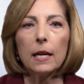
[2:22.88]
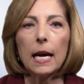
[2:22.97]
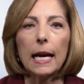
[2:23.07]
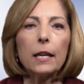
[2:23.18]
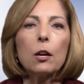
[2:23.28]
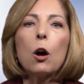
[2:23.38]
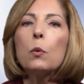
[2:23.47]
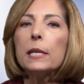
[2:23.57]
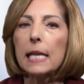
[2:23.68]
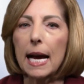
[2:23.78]
I can
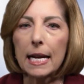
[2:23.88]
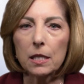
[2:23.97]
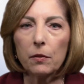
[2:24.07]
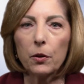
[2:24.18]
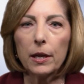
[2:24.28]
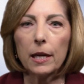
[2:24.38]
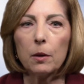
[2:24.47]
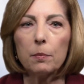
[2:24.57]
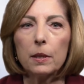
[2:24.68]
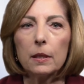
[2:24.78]
always ask for
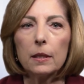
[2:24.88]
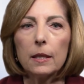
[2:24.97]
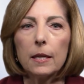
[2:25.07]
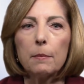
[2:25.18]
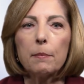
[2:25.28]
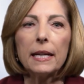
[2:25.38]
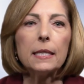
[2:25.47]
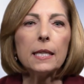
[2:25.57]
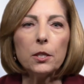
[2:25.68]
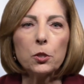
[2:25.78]
help. My
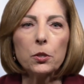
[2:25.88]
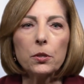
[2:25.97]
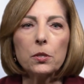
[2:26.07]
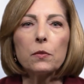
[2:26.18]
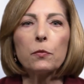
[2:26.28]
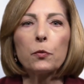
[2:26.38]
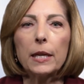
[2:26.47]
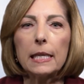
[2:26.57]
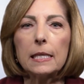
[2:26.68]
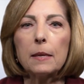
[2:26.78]
teachers,
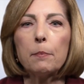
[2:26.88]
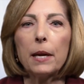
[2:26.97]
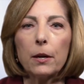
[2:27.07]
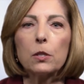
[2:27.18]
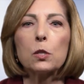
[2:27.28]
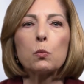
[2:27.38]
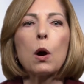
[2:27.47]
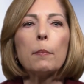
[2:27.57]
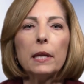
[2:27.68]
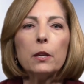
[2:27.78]
friends, and parents
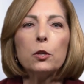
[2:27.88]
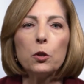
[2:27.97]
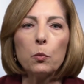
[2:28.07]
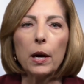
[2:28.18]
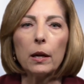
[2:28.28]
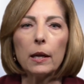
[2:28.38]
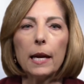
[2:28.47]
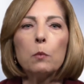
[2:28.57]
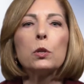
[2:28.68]
want me to do well and will